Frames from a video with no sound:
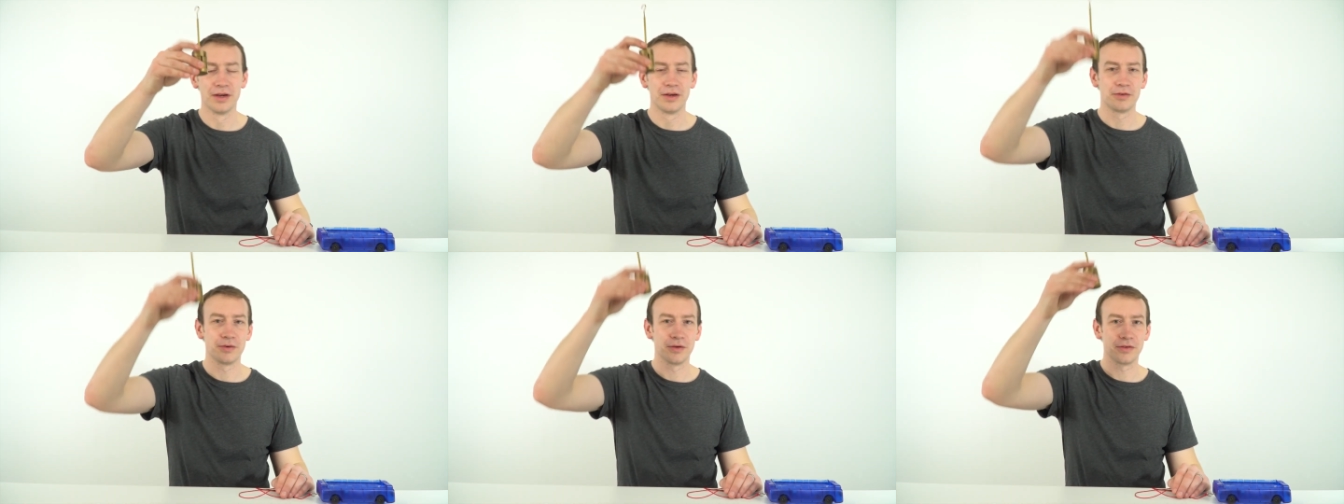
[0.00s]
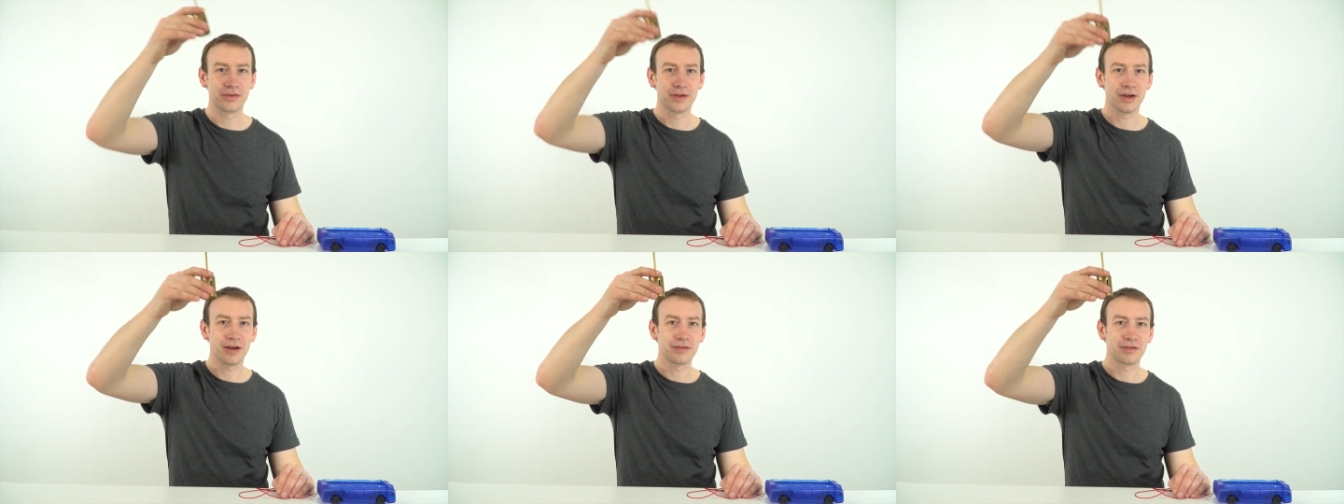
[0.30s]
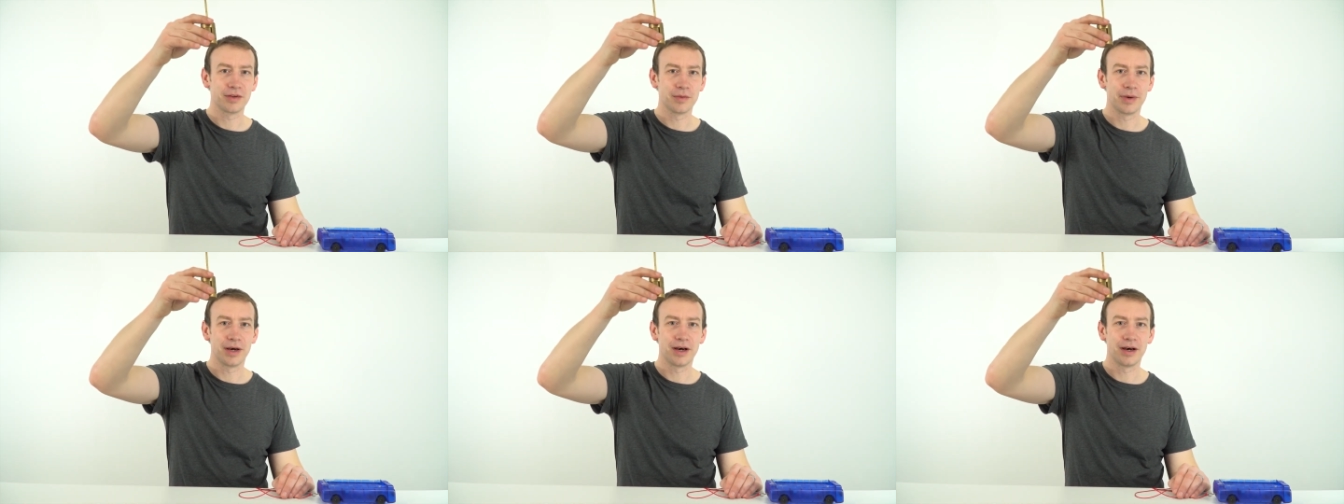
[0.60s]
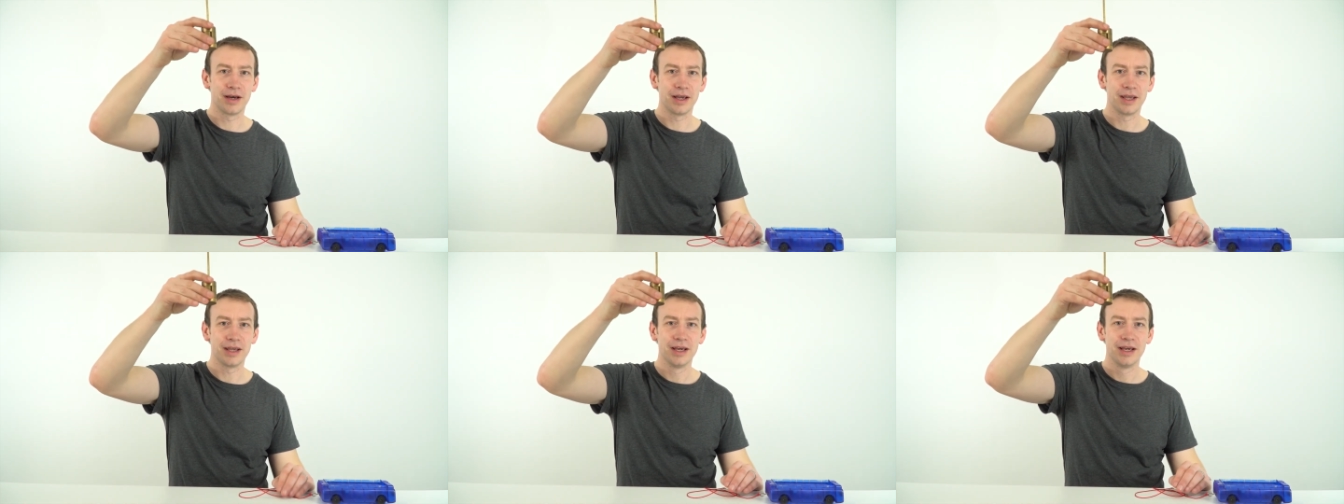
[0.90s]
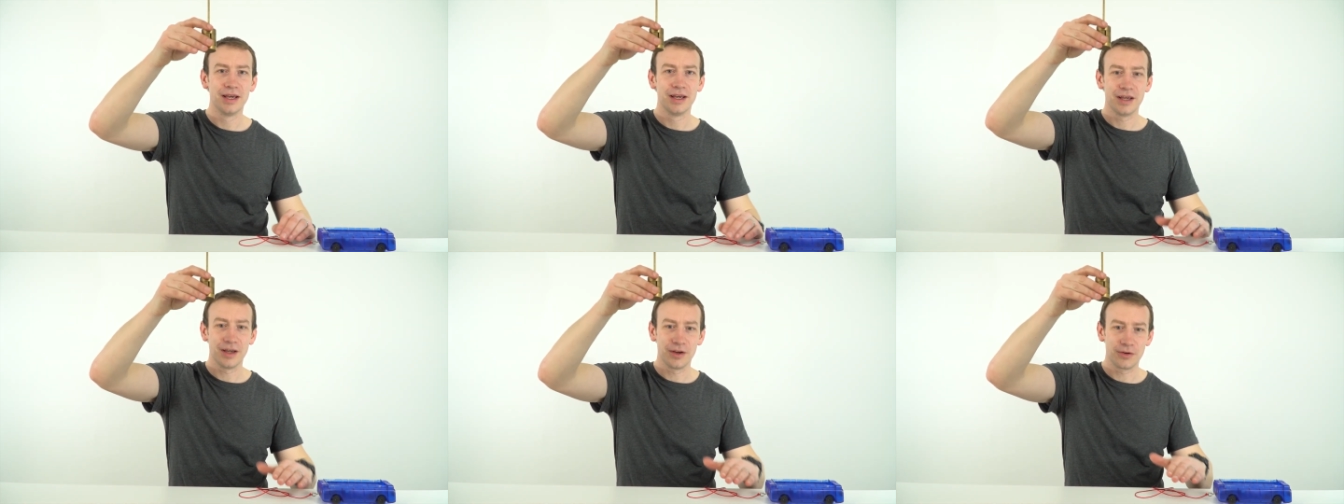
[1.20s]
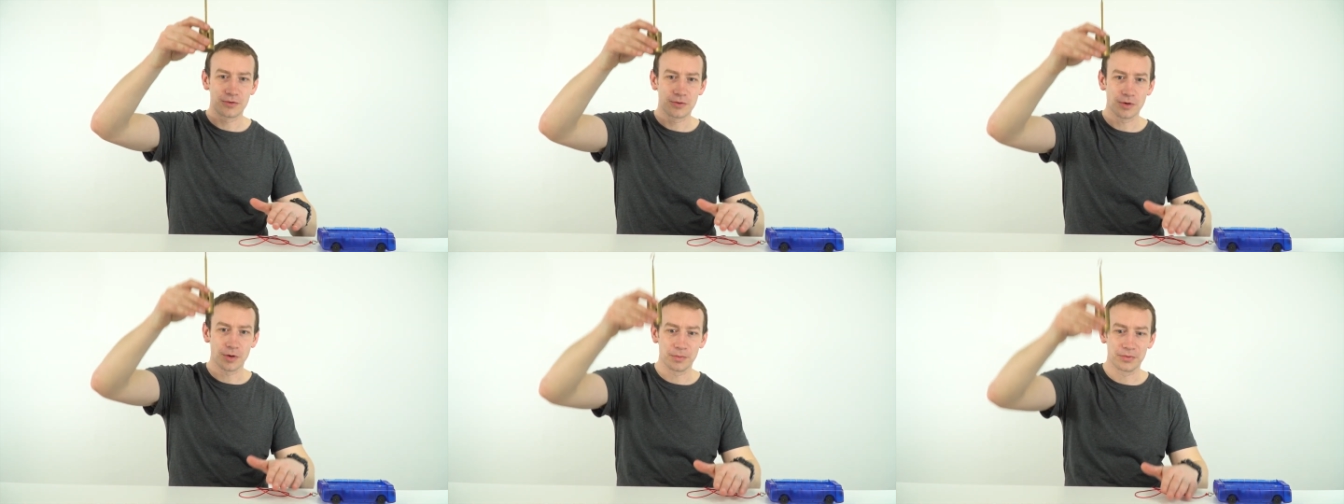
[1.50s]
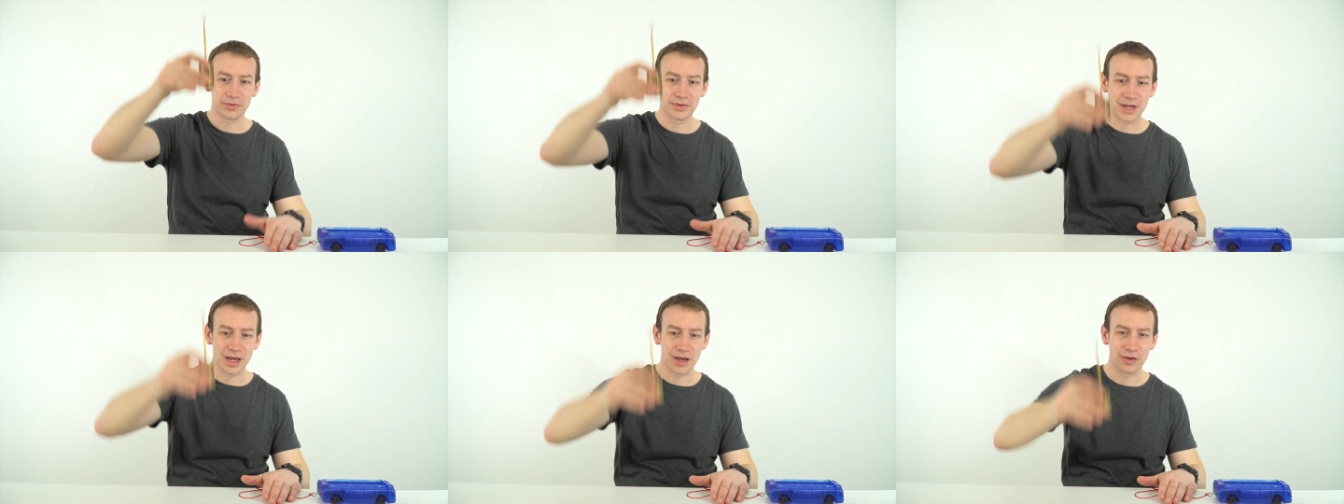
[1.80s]
So it starts up high, it
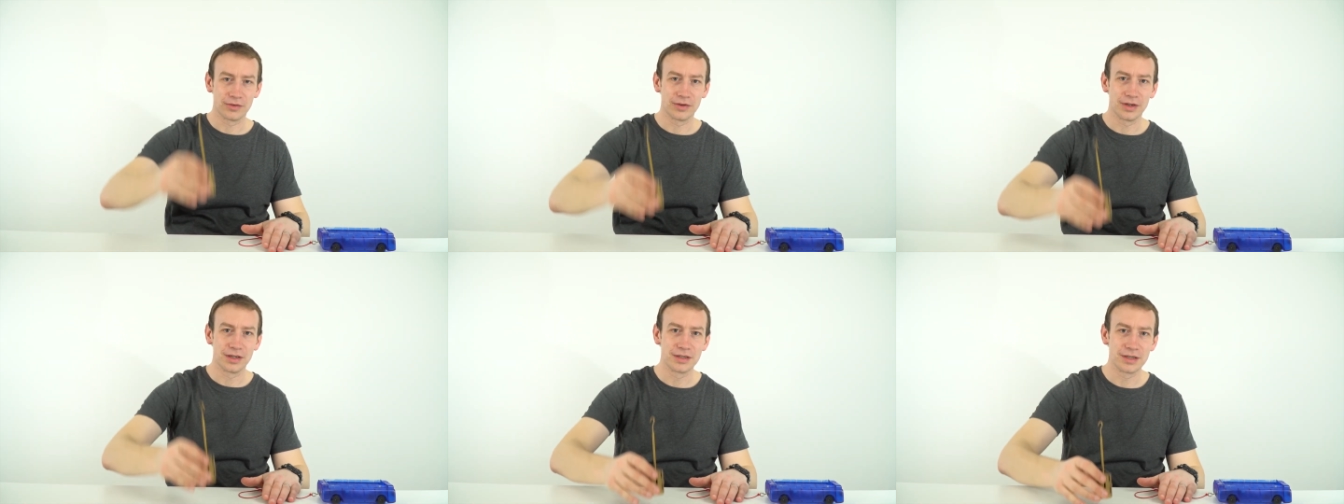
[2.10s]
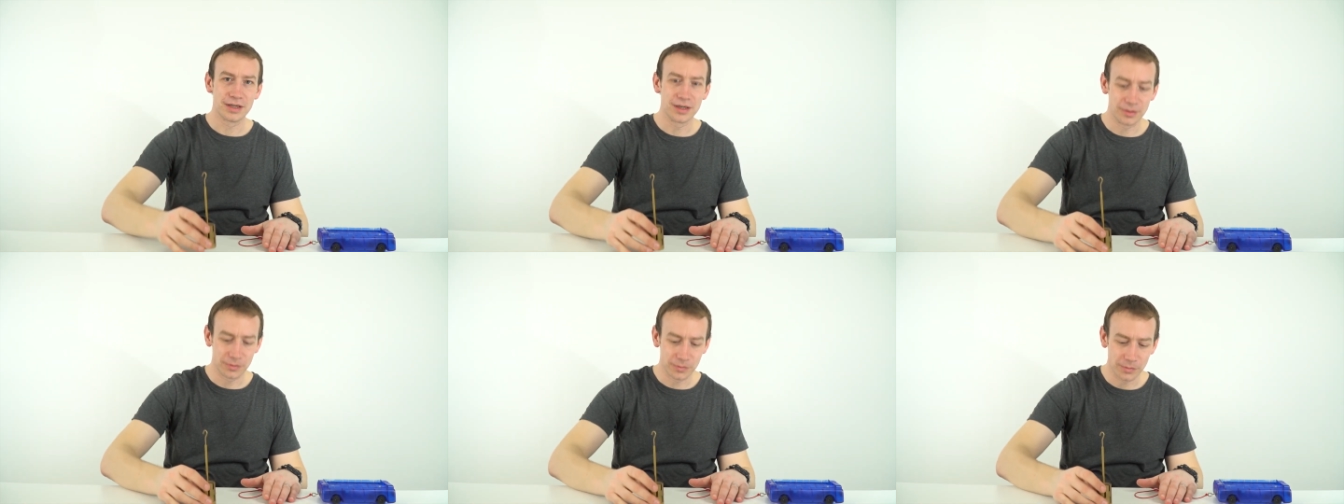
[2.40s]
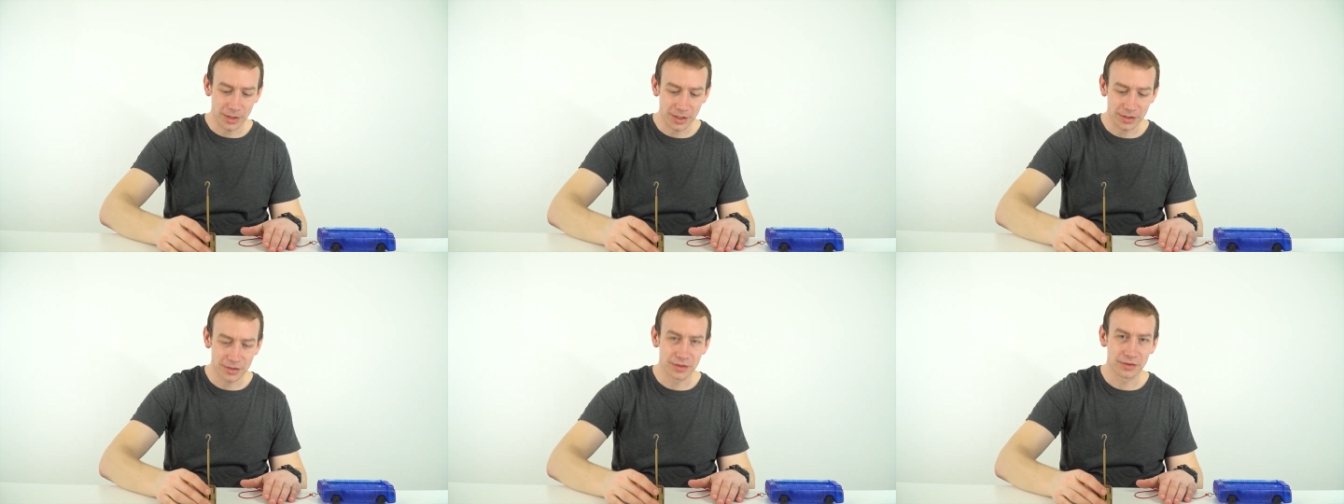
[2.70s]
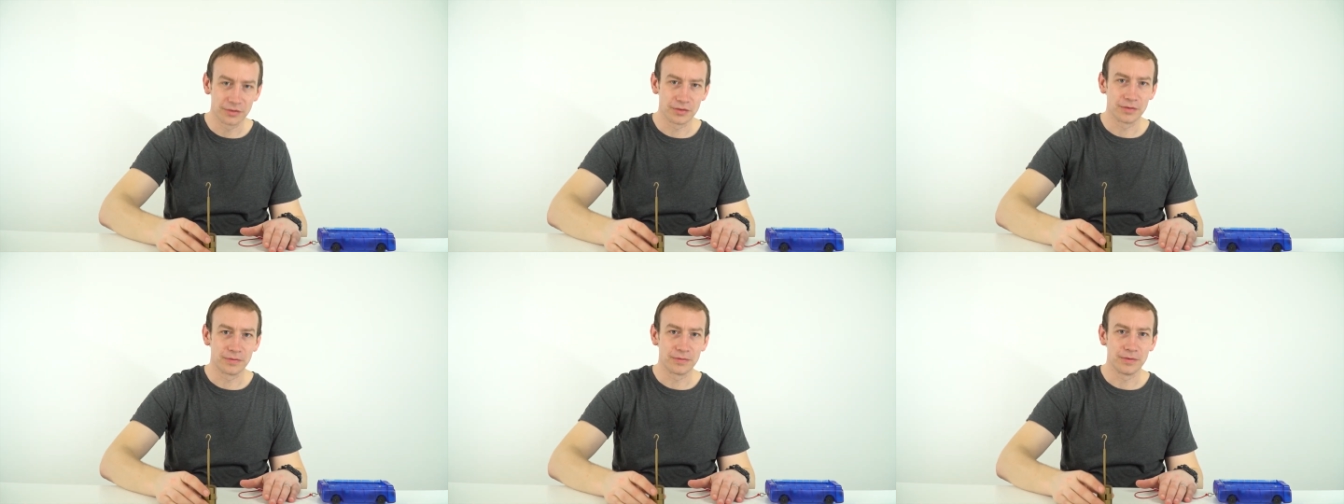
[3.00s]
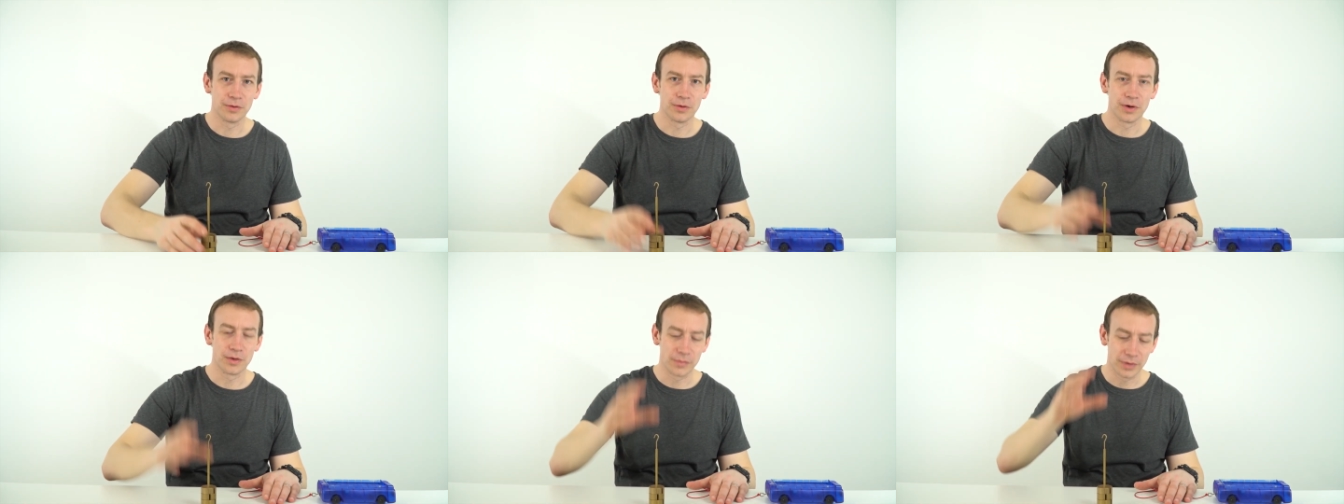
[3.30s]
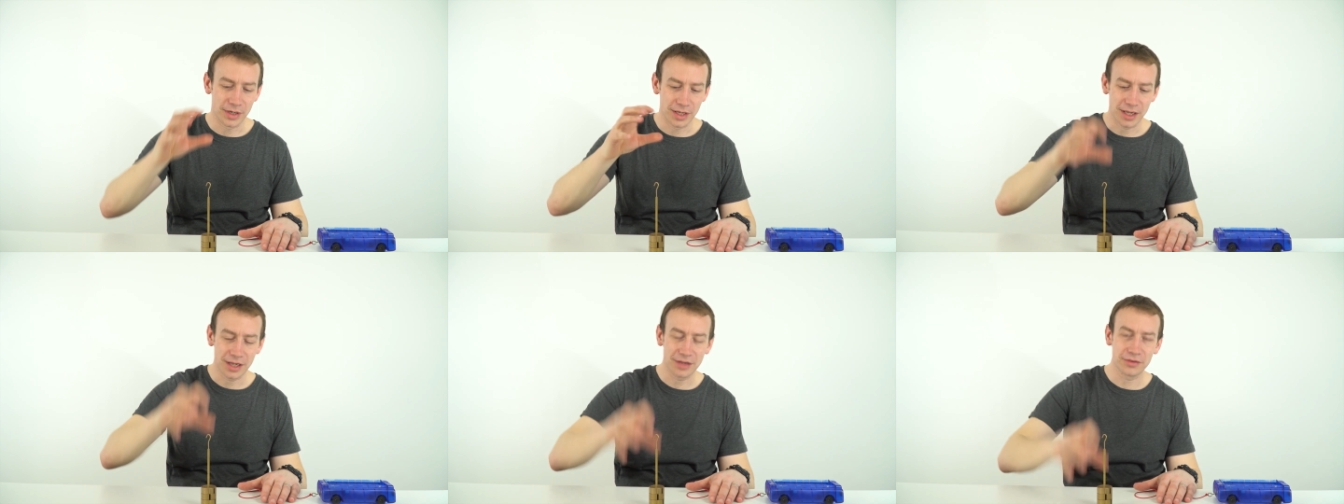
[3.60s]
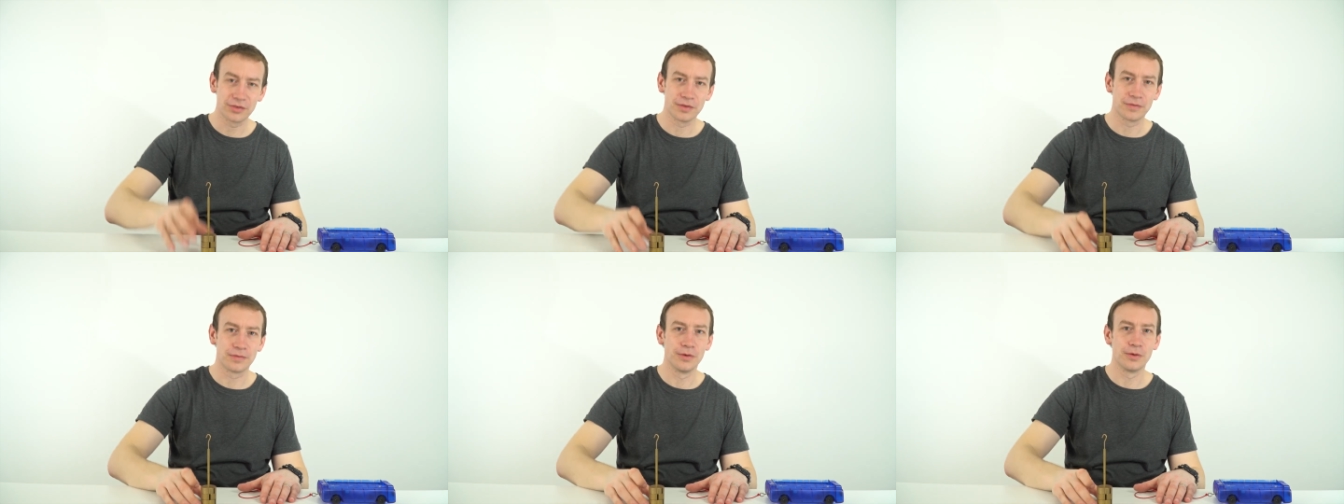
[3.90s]
drops down until it reaches the floor, and when it
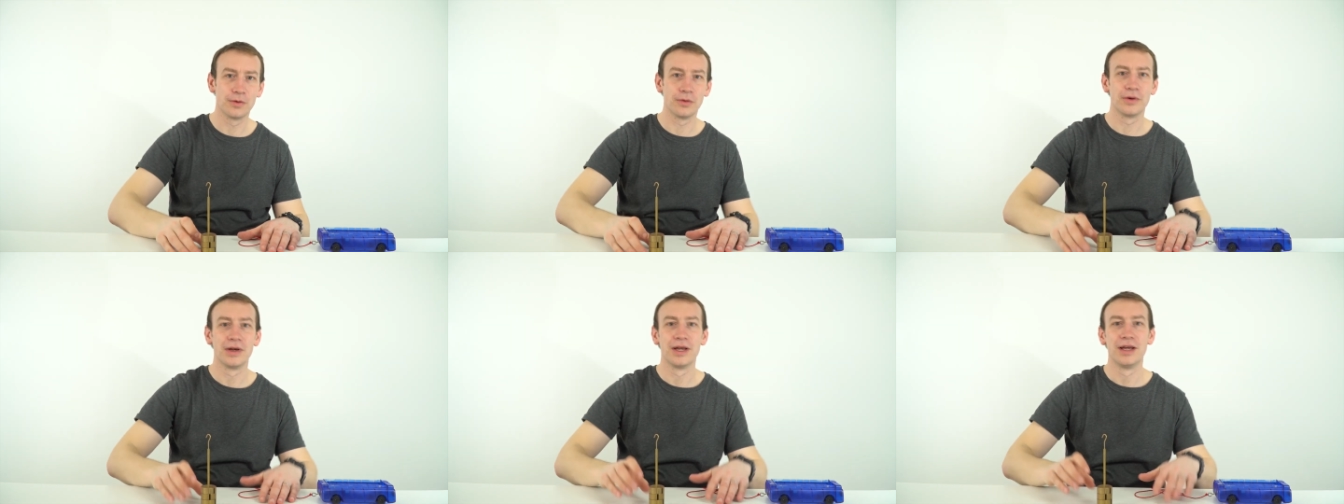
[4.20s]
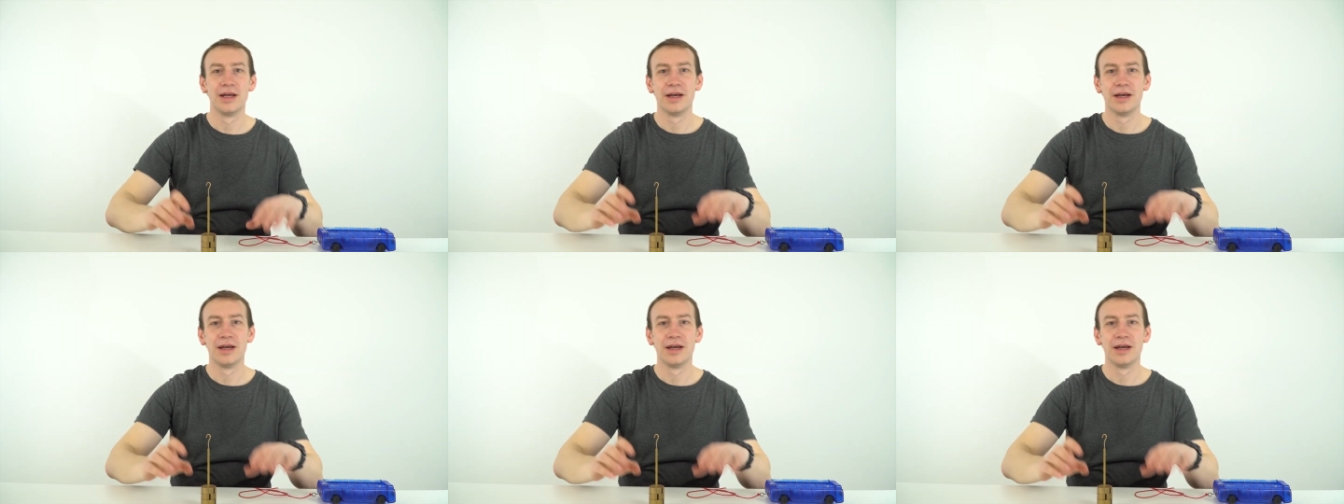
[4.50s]
hits the floor,